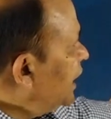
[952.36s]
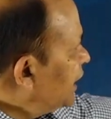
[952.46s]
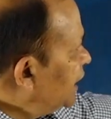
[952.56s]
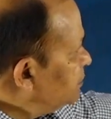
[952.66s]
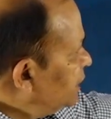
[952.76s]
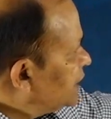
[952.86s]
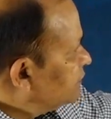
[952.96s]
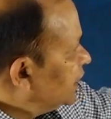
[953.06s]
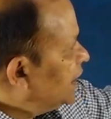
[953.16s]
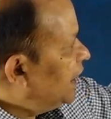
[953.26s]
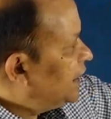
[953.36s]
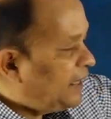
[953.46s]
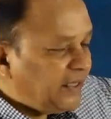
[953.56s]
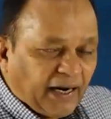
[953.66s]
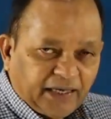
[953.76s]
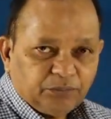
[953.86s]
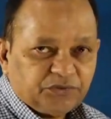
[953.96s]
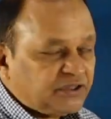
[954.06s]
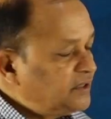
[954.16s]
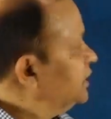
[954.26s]
arrangement of the ligand
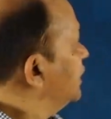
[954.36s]
atoms